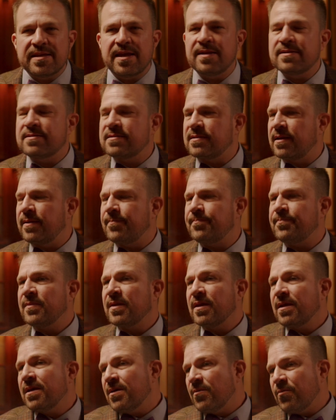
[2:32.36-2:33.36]
that,
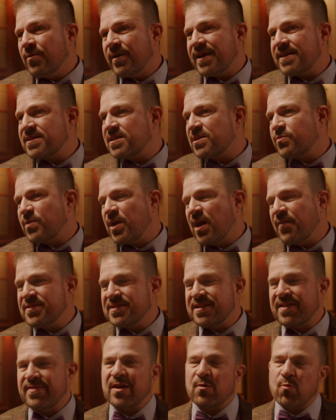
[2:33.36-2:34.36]
what has, as we often
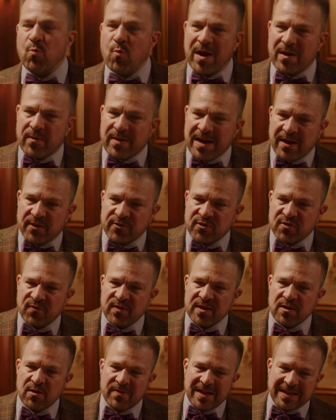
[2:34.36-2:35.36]
say, that warehouse
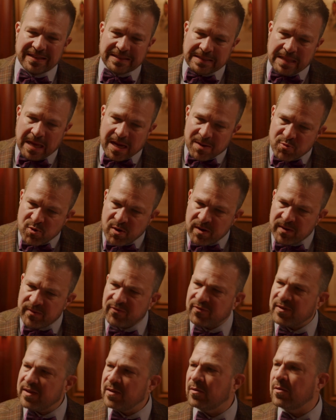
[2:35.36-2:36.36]
feel, that library
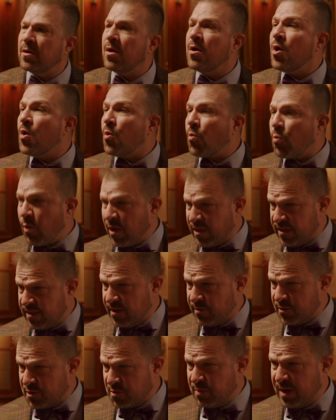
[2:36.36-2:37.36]
feel with
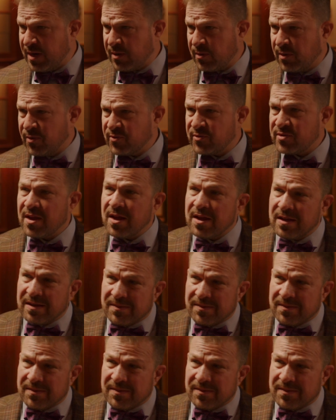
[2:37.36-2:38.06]
those barrels.